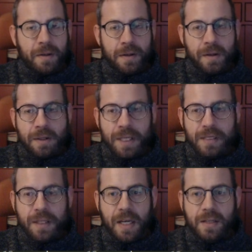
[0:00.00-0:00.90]
test
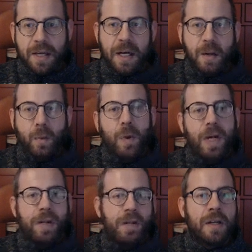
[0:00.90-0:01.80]
case here
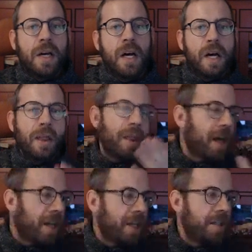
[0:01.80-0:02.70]
with
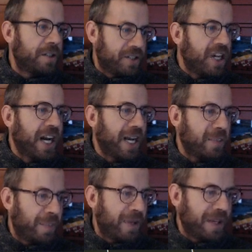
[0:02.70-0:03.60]
another type
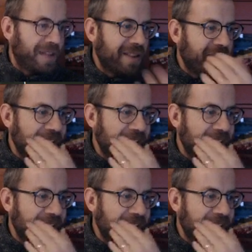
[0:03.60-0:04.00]
in the